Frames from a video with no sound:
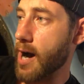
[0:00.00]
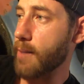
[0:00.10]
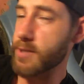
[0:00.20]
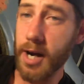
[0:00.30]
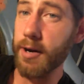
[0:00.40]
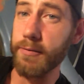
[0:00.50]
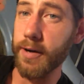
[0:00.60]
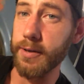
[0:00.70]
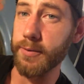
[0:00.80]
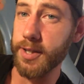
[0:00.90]
I'm tired of
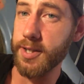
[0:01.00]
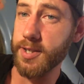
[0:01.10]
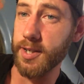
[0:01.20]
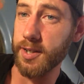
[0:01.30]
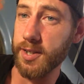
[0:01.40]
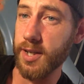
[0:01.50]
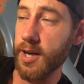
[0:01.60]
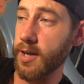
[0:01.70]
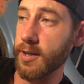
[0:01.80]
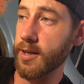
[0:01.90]
fighting with these things,
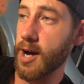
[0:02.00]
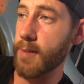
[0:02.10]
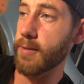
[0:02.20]
and I'm